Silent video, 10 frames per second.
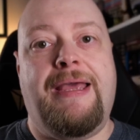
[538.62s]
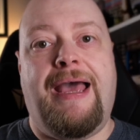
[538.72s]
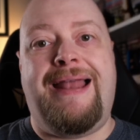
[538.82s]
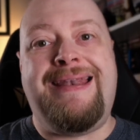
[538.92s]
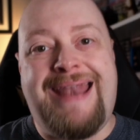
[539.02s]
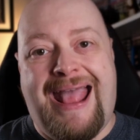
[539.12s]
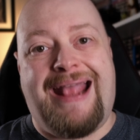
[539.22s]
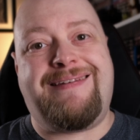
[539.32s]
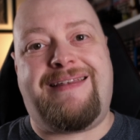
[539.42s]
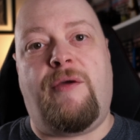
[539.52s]
And
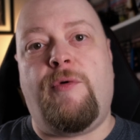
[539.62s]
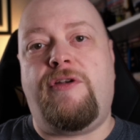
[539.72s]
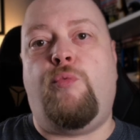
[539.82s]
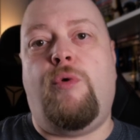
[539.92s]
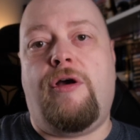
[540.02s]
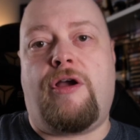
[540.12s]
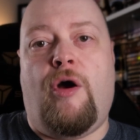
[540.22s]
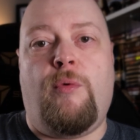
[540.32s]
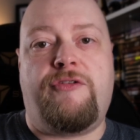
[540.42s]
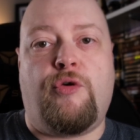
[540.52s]
next, I want to work
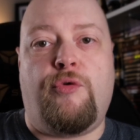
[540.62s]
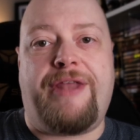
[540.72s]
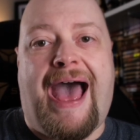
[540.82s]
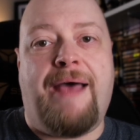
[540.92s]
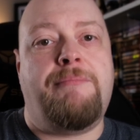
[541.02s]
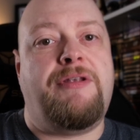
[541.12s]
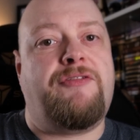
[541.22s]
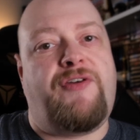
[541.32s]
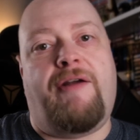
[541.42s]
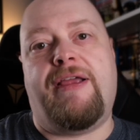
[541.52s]
on what's called
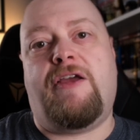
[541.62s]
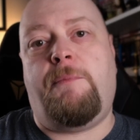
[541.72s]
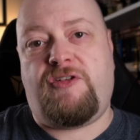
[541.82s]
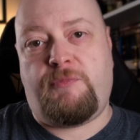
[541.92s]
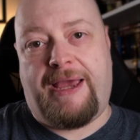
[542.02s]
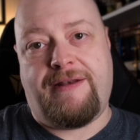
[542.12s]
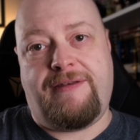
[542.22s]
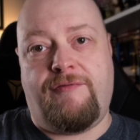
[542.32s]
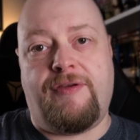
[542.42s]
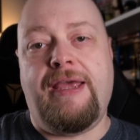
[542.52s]
atmospheric
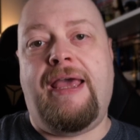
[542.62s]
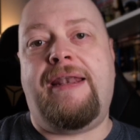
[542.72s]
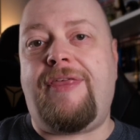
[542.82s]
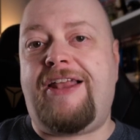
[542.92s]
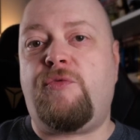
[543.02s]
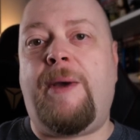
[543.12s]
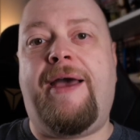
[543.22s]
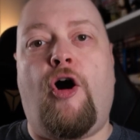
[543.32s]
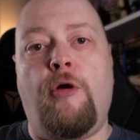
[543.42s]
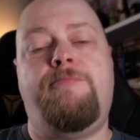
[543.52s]
perspective. Now, that's
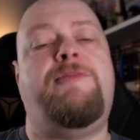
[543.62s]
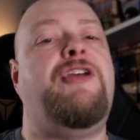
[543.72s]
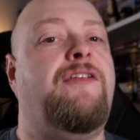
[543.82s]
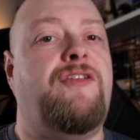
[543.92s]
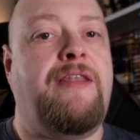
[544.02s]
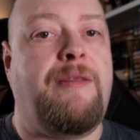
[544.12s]
where objects in the